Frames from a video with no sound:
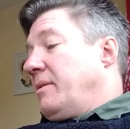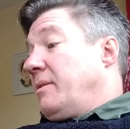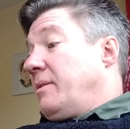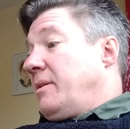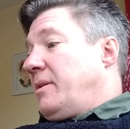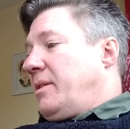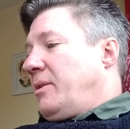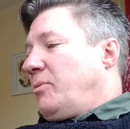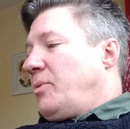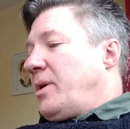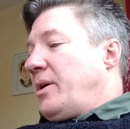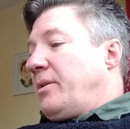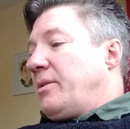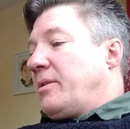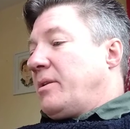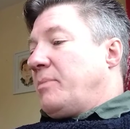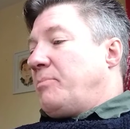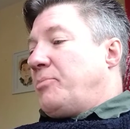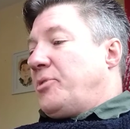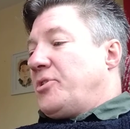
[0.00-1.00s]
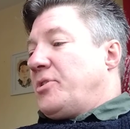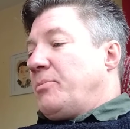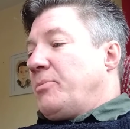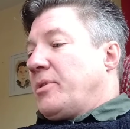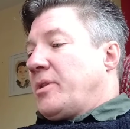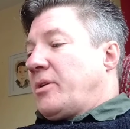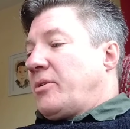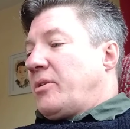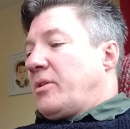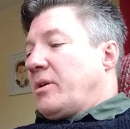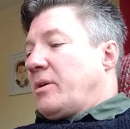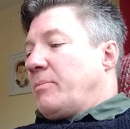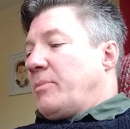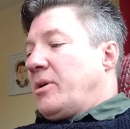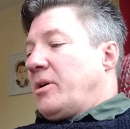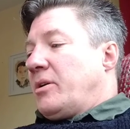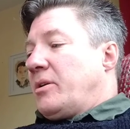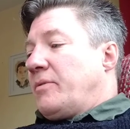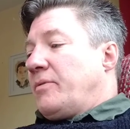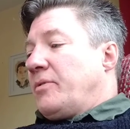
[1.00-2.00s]
In the west, Britain was under the
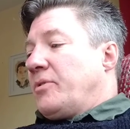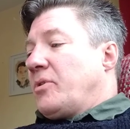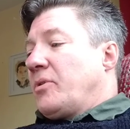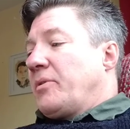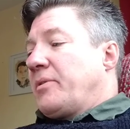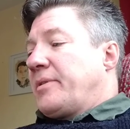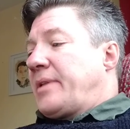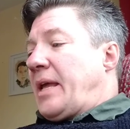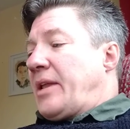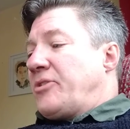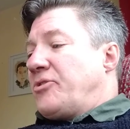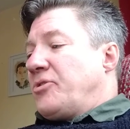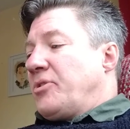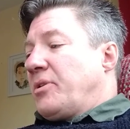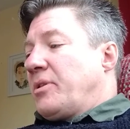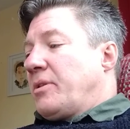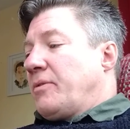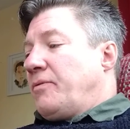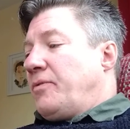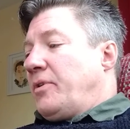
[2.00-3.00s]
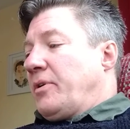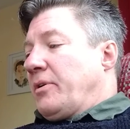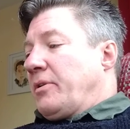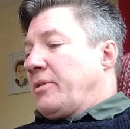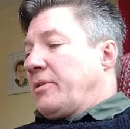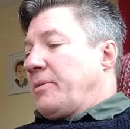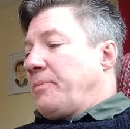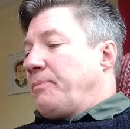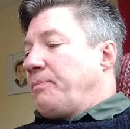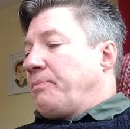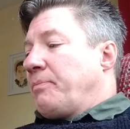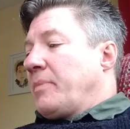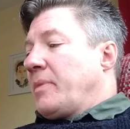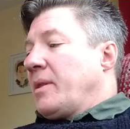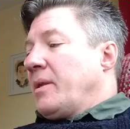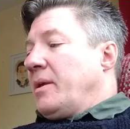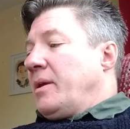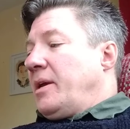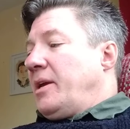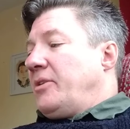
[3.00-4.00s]
command of Constantius I.
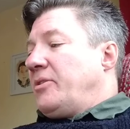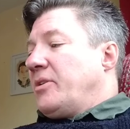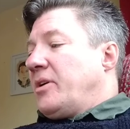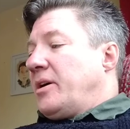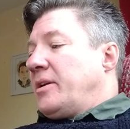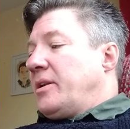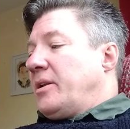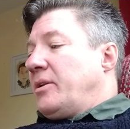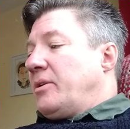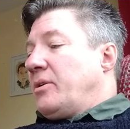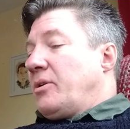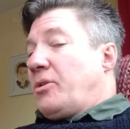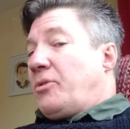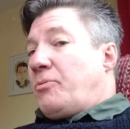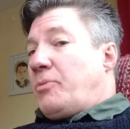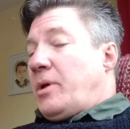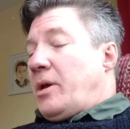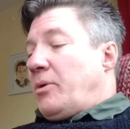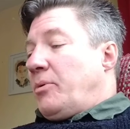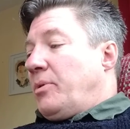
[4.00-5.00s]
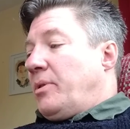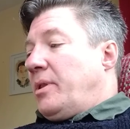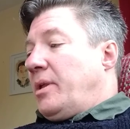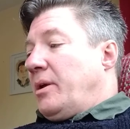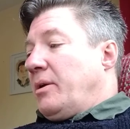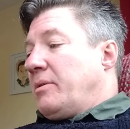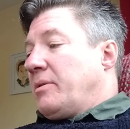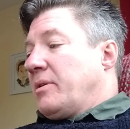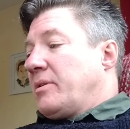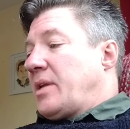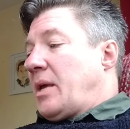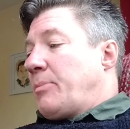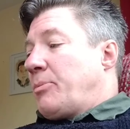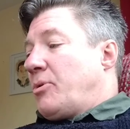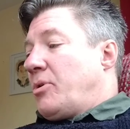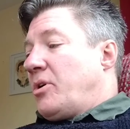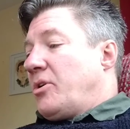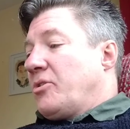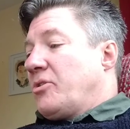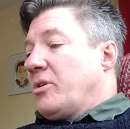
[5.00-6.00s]
He died in 306 at
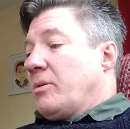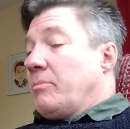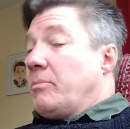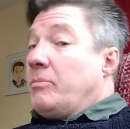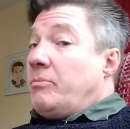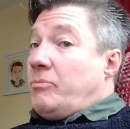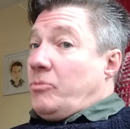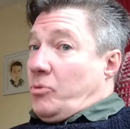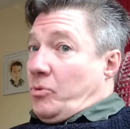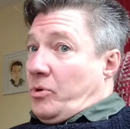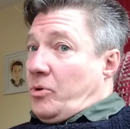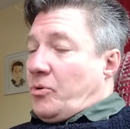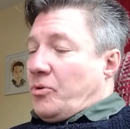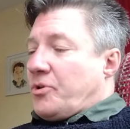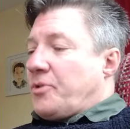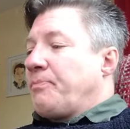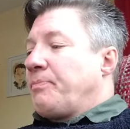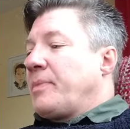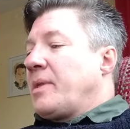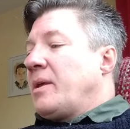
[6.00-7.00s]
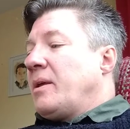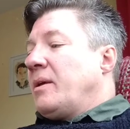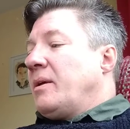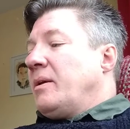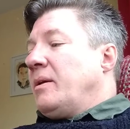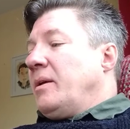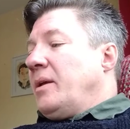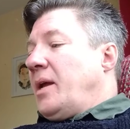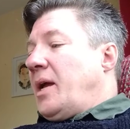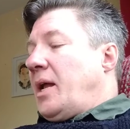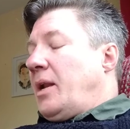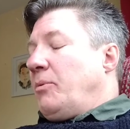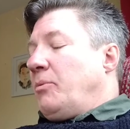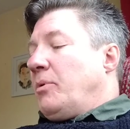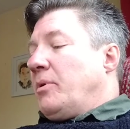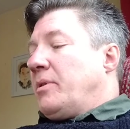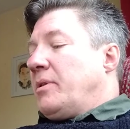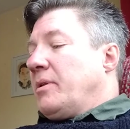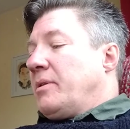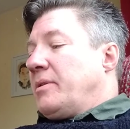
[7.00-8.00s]
Eboracum, or York, and
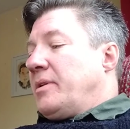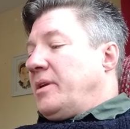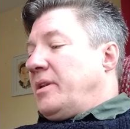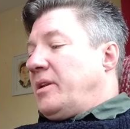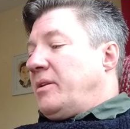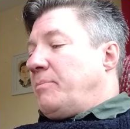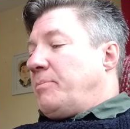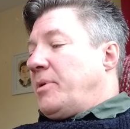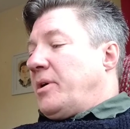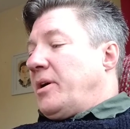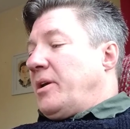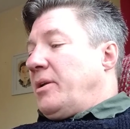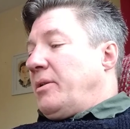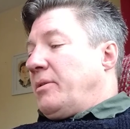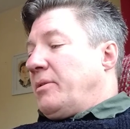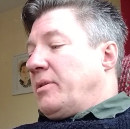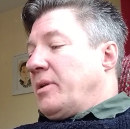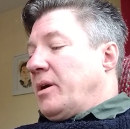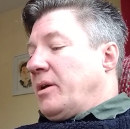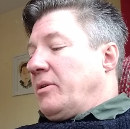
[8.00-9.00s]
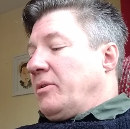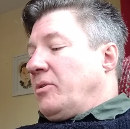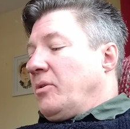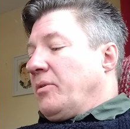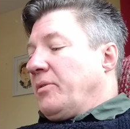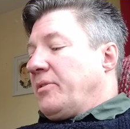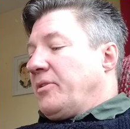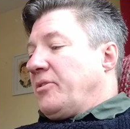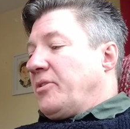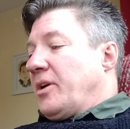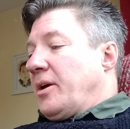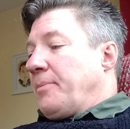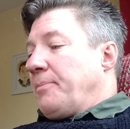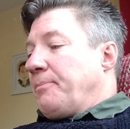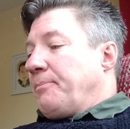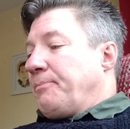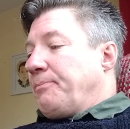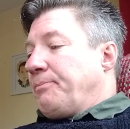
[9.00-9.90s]
was succeeded by his son Constantine.